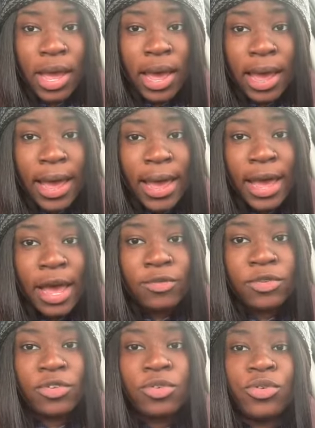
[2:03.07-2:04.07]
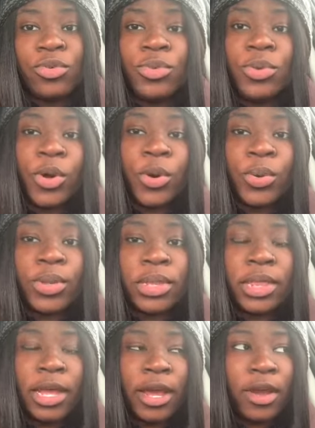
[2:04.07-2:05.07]
I have to note
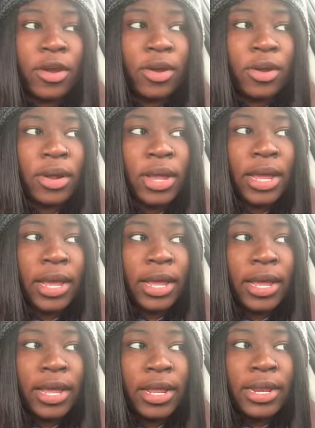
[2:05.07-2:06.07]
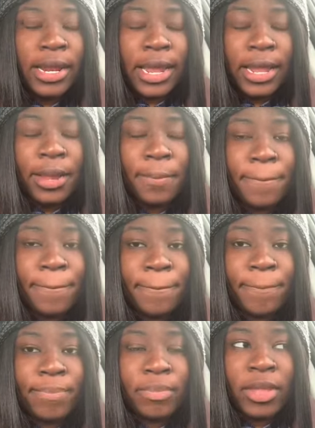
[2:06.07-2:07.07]
their name.
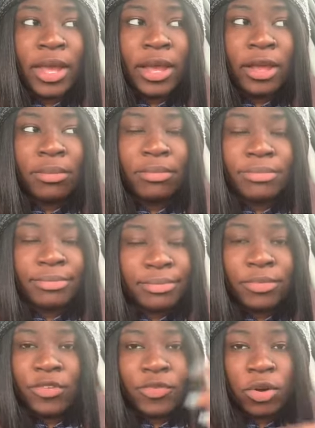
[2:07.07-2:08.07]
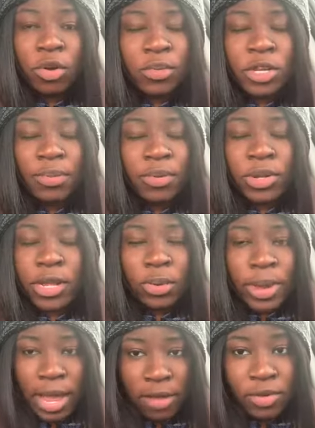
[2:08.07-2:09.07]
And for Home Depot, they
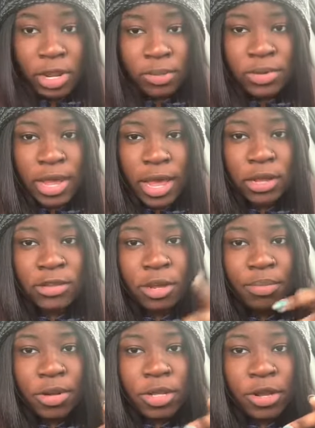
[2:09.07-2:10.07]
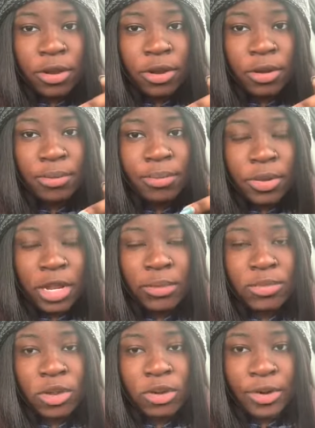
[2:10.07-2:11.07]
don't have name tags. They put their
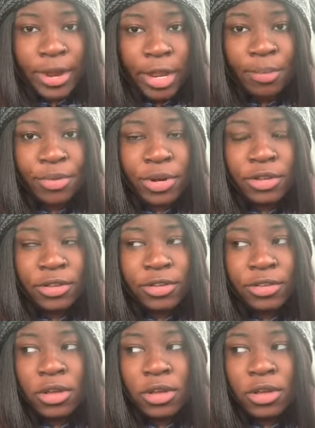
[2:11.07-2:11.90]
names on their aprons.